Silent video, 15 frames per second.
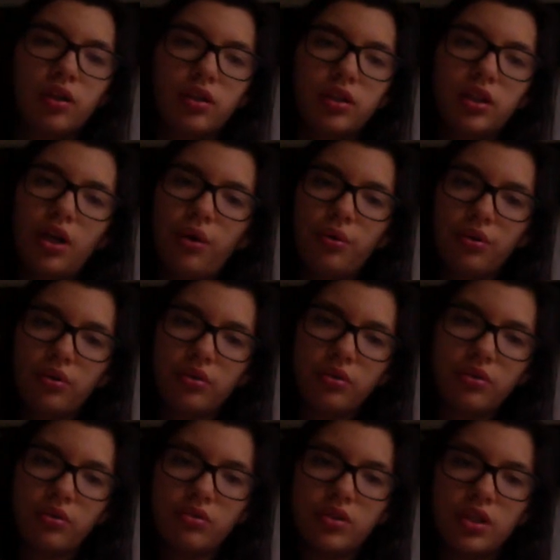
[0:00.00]
Now we're going
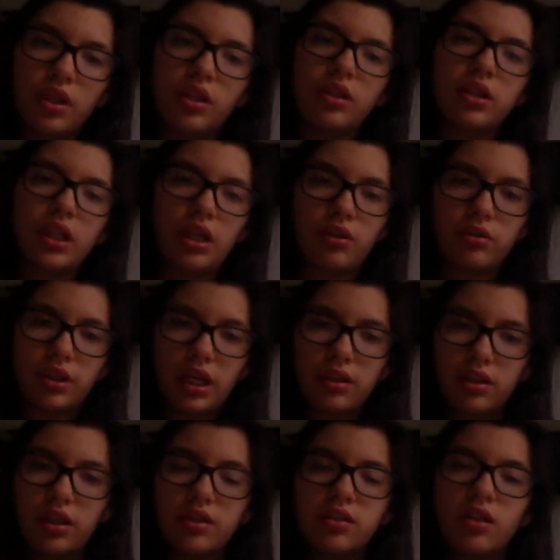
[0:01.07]
to see
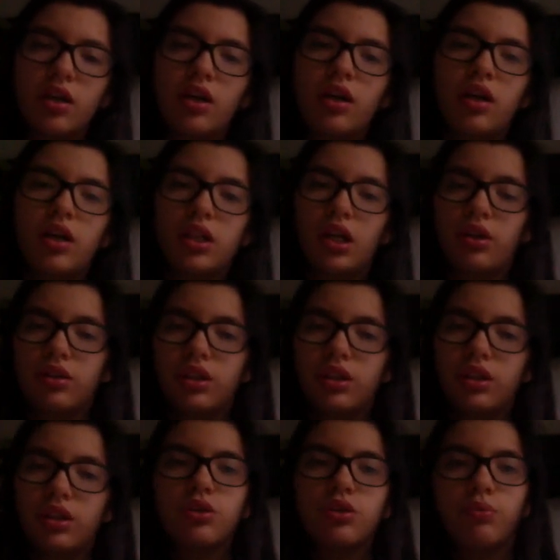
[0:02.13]
thyroiditis.
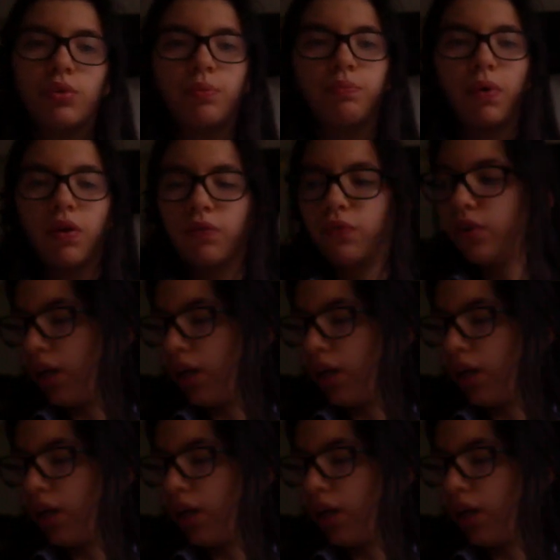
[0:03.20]
Thyroiditis could be painful